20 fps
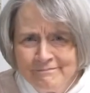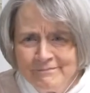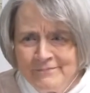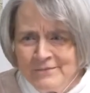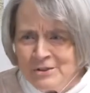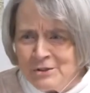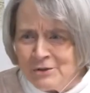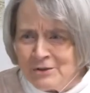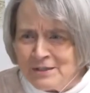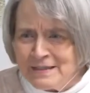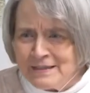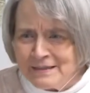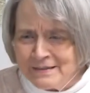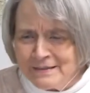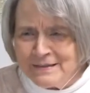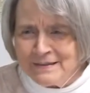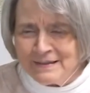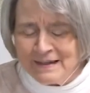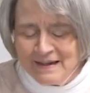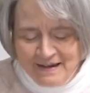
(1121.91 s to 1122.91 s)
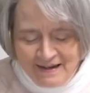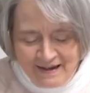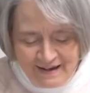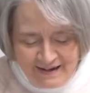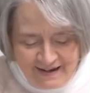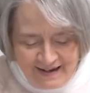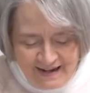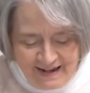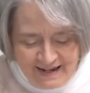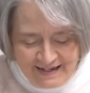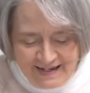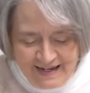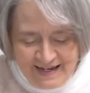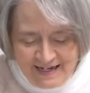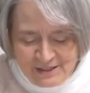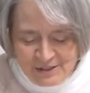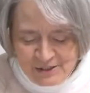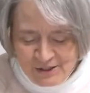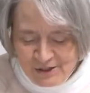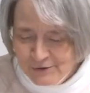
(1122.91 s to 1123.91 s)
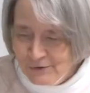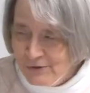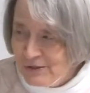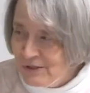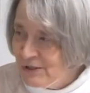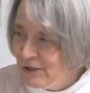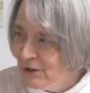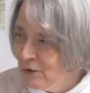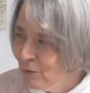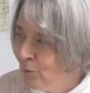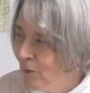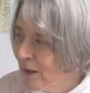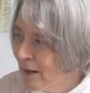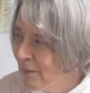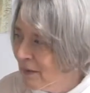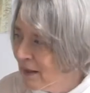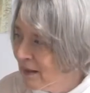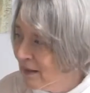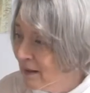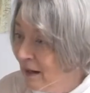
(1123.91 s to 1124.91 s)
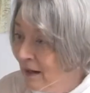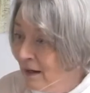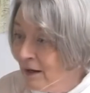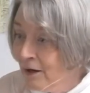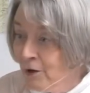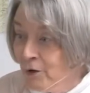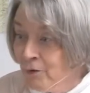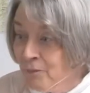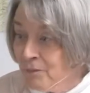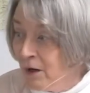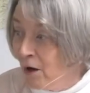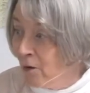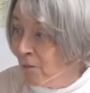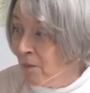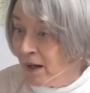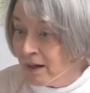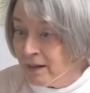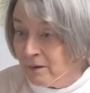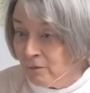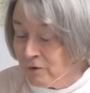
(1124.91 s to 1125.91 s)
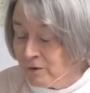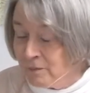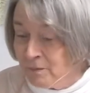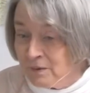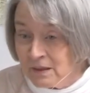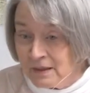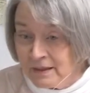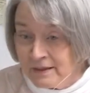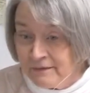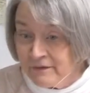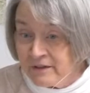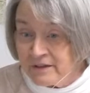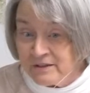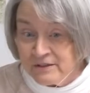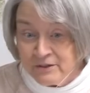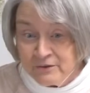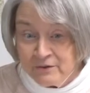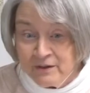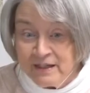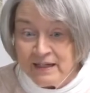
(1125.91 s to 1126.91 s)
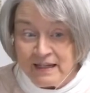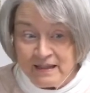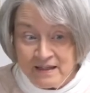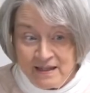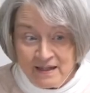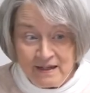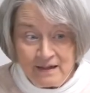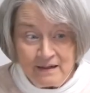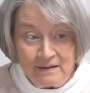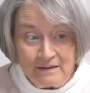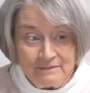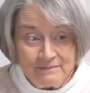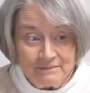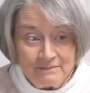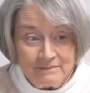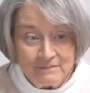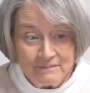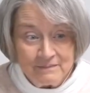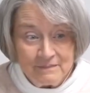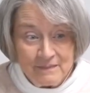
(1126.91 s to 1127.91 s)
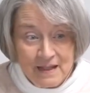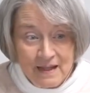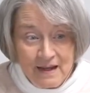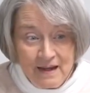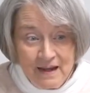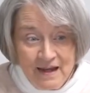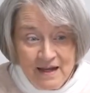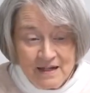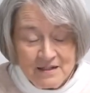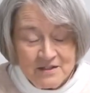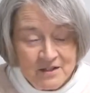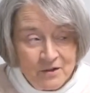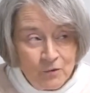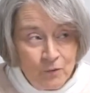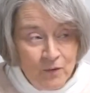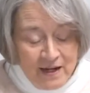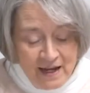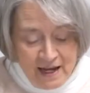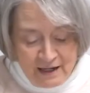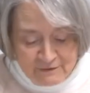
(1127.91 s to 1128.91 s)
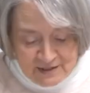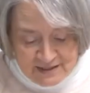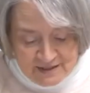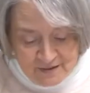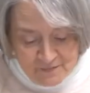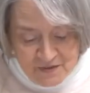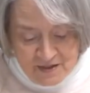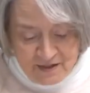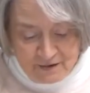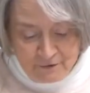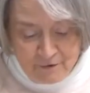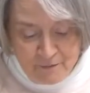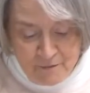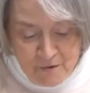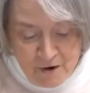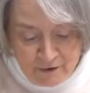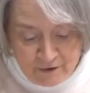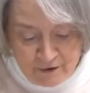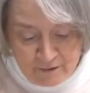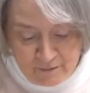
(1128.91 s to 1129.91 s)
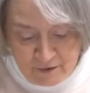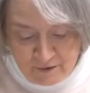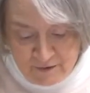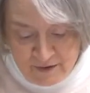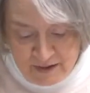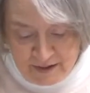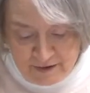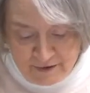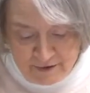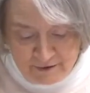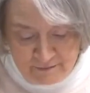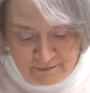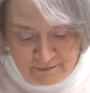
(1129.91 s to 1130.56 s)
choices, and he chose two women whom nobody would believe could do anything. So we have something remarkable here.